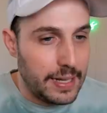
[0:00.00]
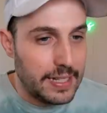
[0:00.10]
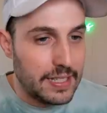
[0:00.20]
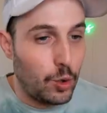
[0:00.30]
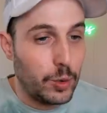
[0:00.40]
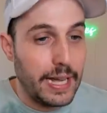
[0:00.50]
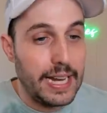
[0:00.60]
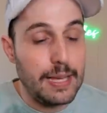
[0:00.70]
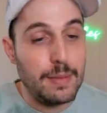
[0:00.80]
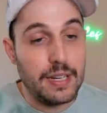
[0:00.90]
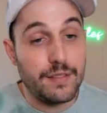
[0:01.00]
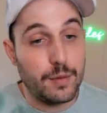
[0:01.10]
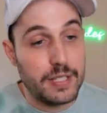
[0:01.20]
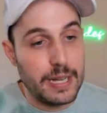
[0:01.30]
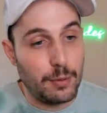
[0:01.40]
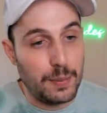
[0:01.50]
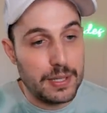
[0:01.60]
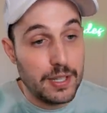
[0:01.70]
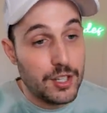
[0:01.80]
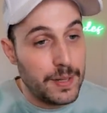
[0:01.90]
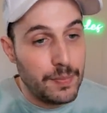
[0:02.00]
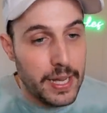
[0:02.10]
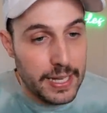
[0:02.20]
He doesn't hold any meaningful stable position.